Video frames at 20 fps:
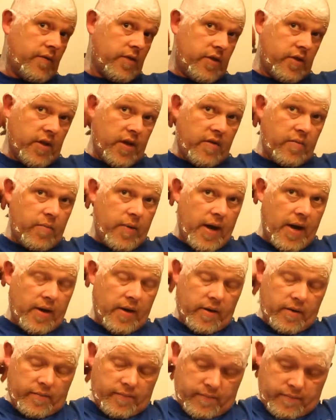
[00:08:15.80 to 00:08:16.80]
shave
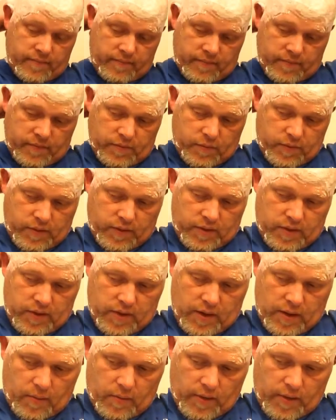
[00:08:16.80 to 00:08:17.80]
pattern with the
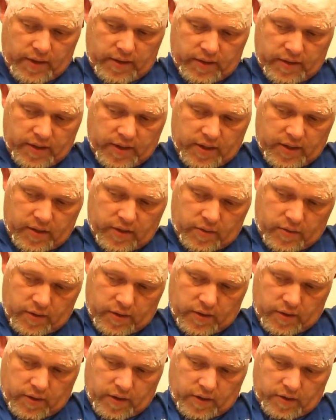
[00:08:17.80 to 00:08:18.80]
double edge than I do
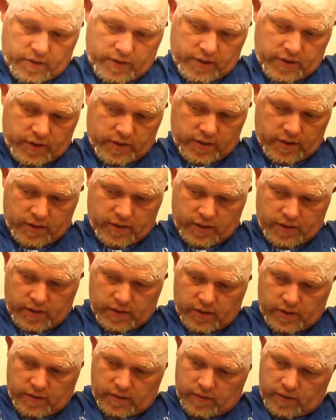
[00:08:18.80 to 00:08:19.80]
with the cartridge.
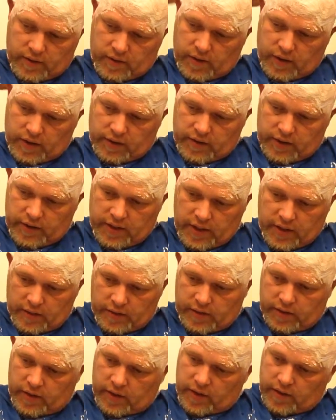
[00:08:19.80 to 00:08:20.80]
The cartridge I
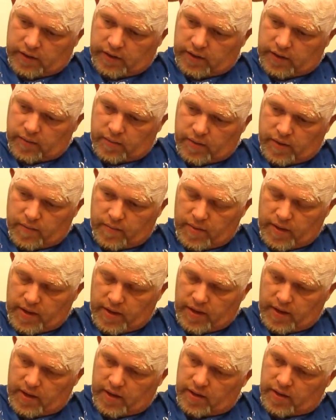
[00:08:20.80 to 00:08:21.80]
always start just above my
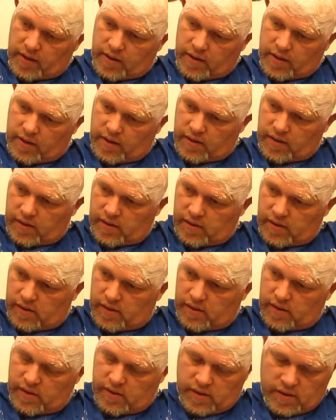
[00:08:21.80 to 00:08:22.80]
ear,
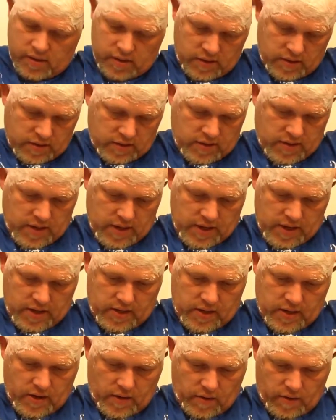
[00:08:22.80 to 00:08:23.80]
and I
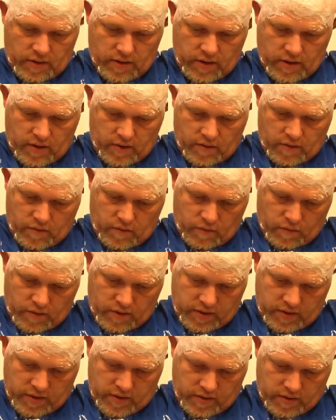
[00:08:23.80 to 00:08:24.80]
don't go
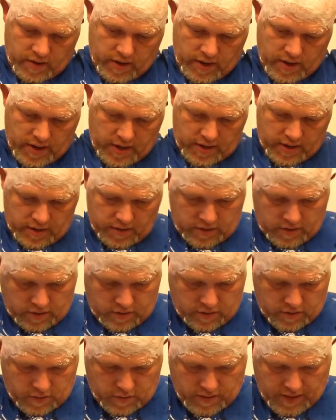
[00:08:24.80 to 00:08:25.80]
with the grain. I just do
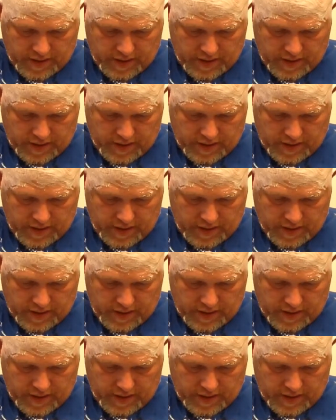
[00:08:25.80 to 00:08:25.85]
2